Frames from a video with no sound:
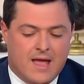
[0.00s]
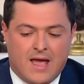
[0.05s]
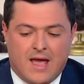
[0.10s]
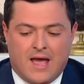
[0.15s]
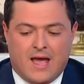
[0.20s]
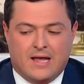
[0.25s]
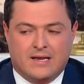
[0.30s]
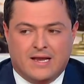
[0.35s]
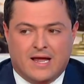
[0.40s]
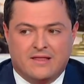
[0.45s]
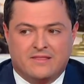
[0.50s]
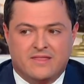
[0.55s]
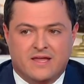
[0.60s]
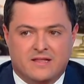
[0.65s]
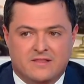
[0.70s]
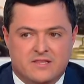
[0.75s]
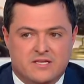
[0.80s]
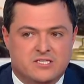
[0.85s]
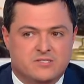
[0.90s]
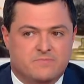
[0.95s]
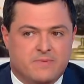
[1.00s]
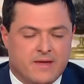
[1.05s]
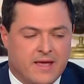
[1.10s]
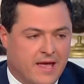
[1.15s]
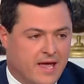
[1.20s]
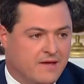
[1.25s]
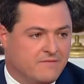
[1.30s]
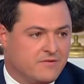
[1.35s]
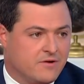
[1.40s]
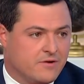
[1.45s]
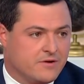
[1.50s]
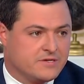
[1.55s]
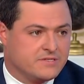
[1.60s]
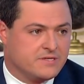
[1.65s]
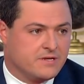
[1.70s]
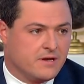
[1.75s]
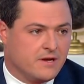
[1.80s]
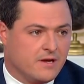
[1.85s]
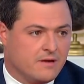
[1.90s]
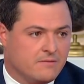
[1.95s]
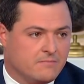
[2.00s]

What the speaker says: And I think this behavior is